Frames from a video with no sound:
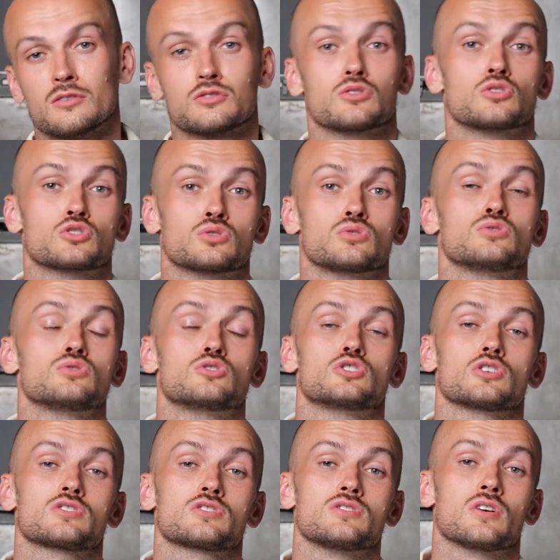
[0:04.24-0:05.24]
so should you
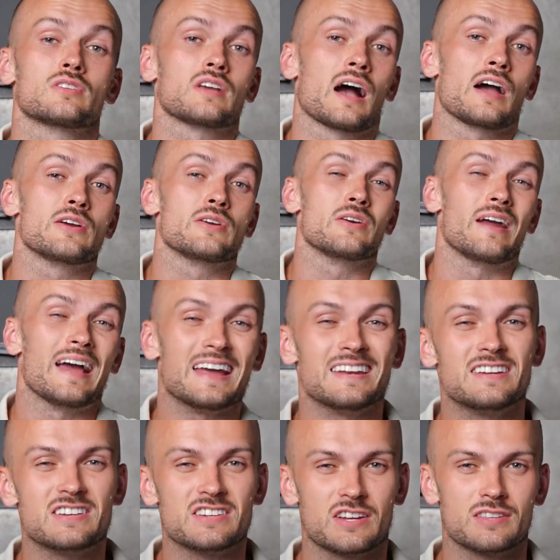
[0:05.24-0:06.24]
just not hire
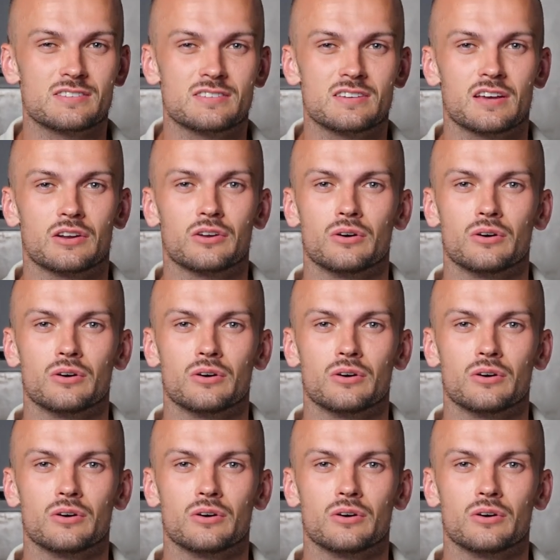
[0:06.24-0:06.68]
any Gen Z at